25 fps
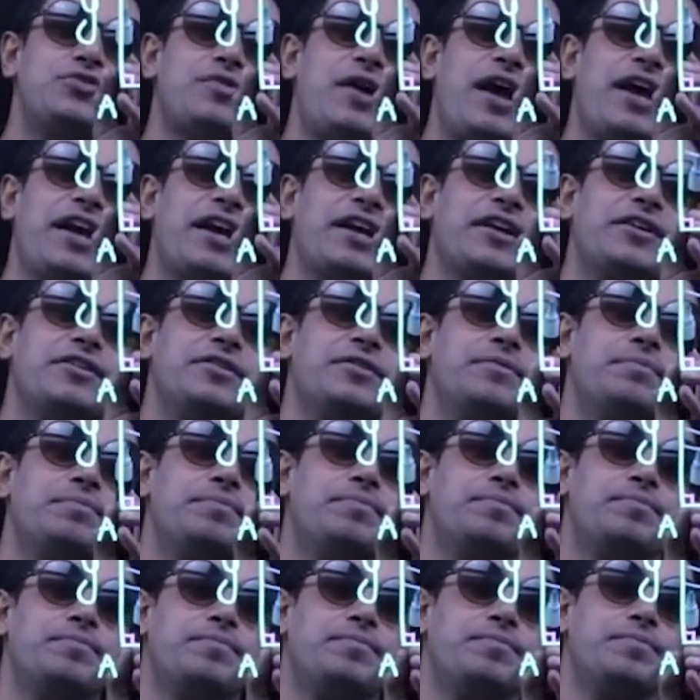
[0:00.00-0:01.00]
triangle,
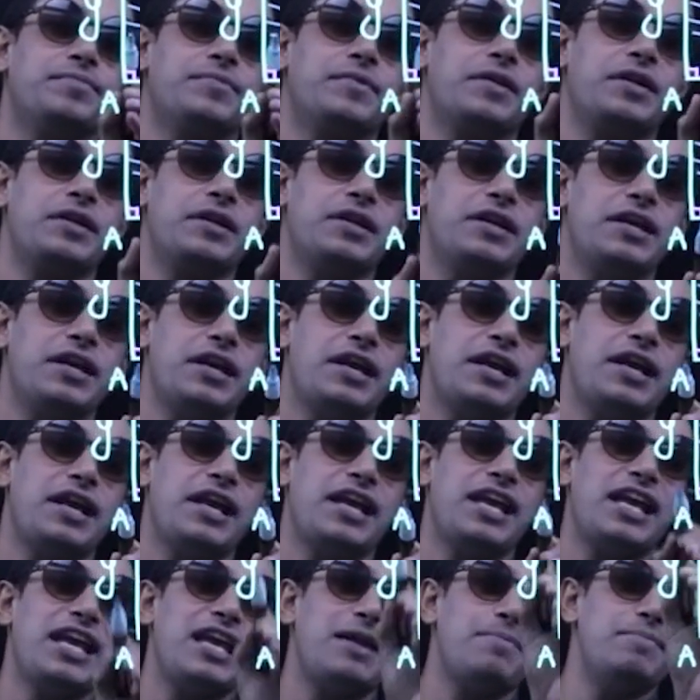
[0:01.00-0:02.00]

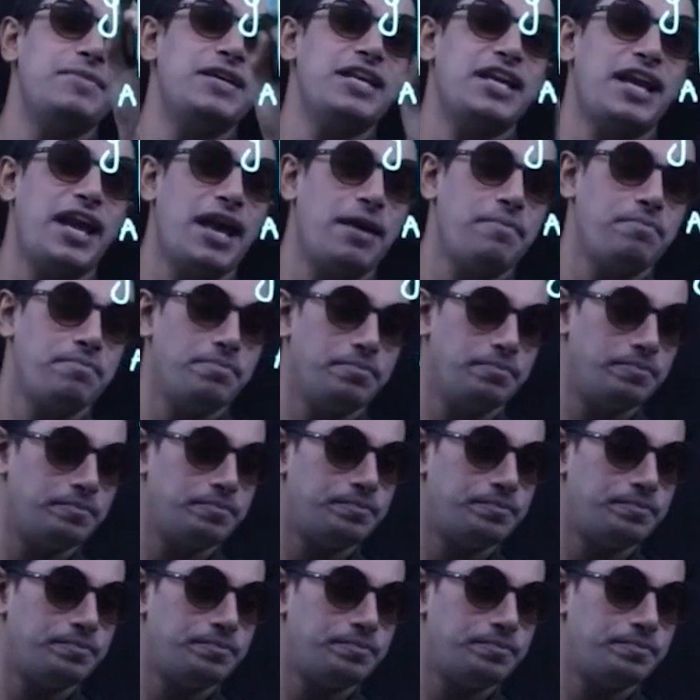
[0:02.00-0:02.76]
ABM.